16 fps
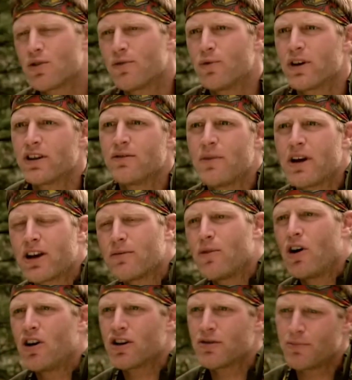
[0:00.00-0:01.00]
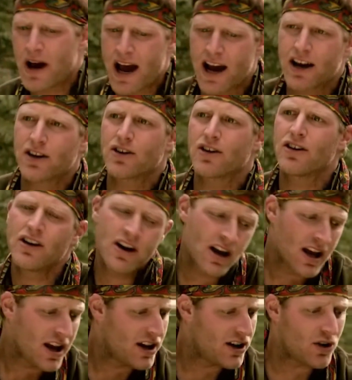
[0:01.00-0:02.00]
So if we can make him hook back or,
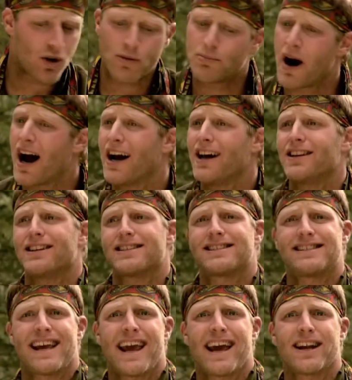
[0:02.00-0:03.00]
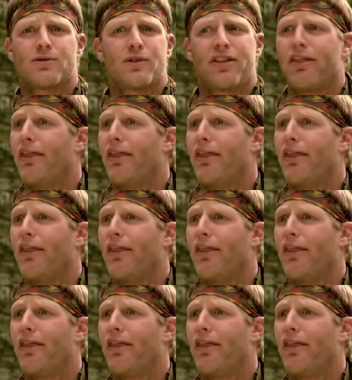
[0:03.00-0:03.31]
you know, a pile of sand with